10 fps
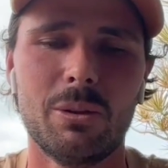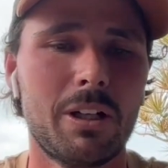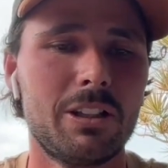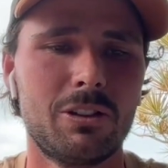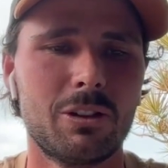and
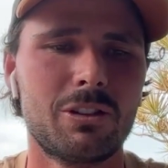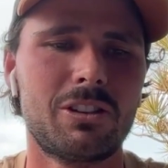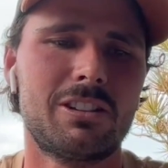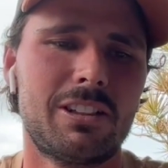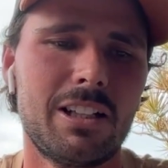when you do
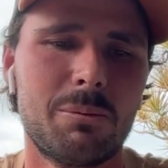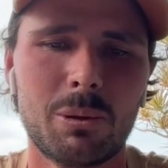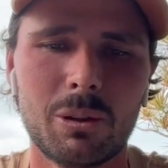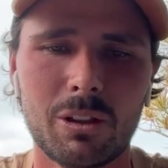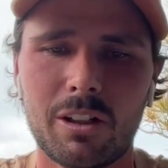succeed and
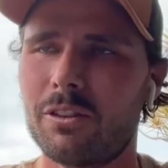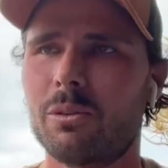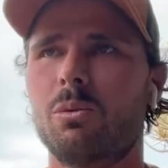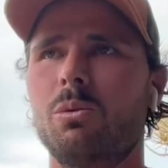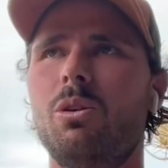pull it off, the
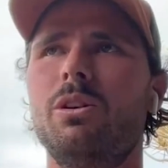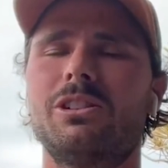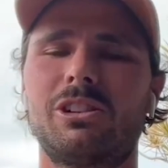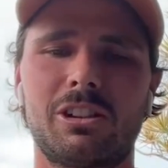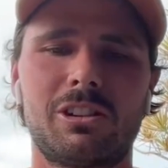reward
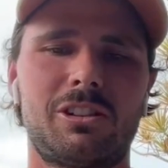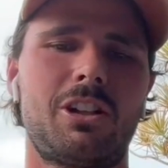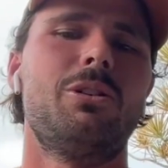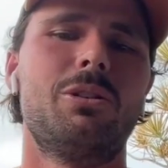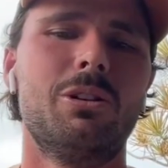is just
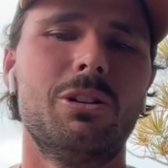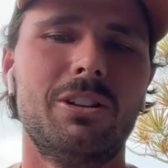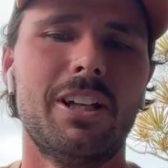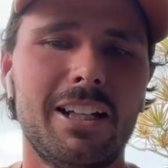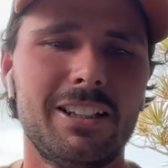so
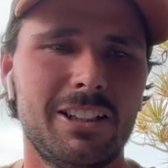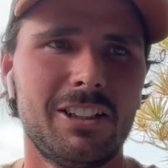good that